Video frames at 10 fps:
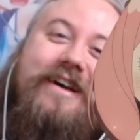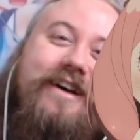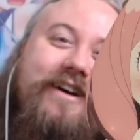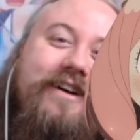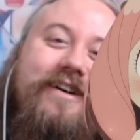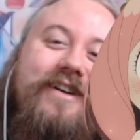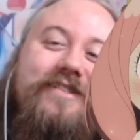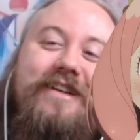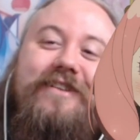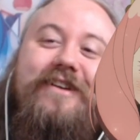Ah, oh,
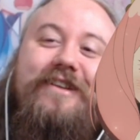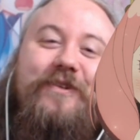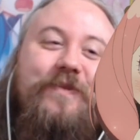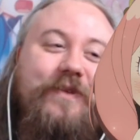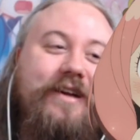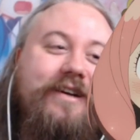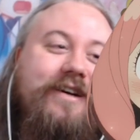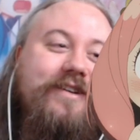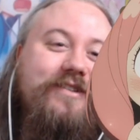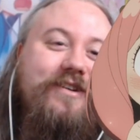that was a great opening. thing. that
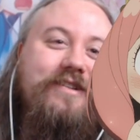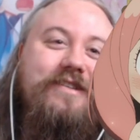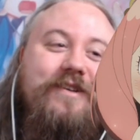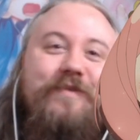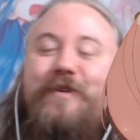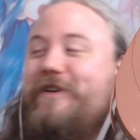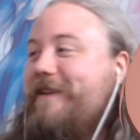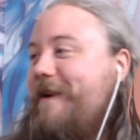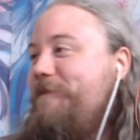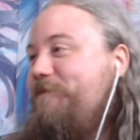was awesome.
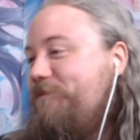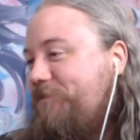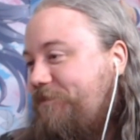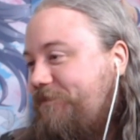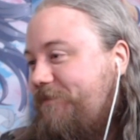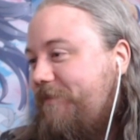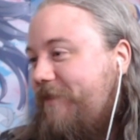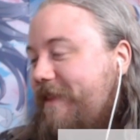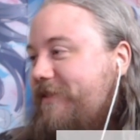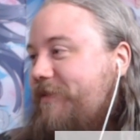Okay.
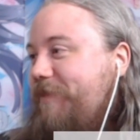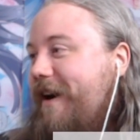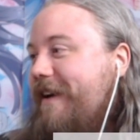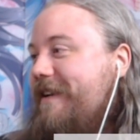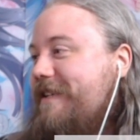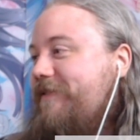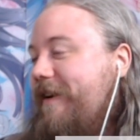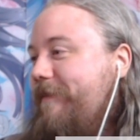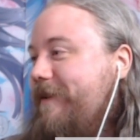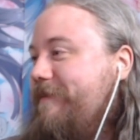Spy X
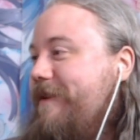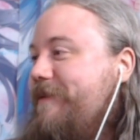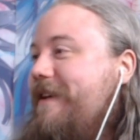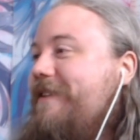Family, baby. Yeah.